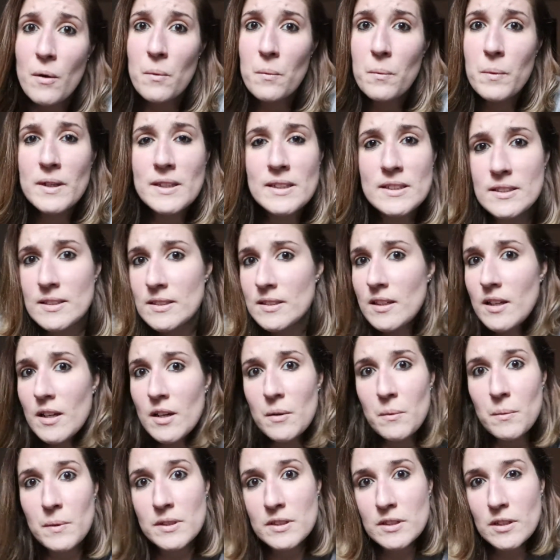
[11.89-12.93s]
What's,
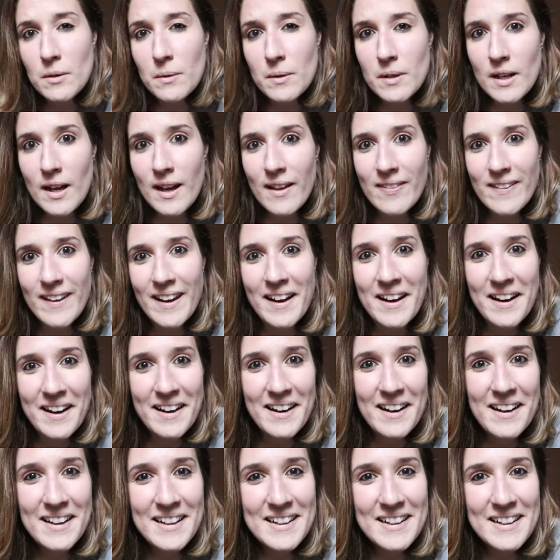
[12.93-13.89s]
what's going on there?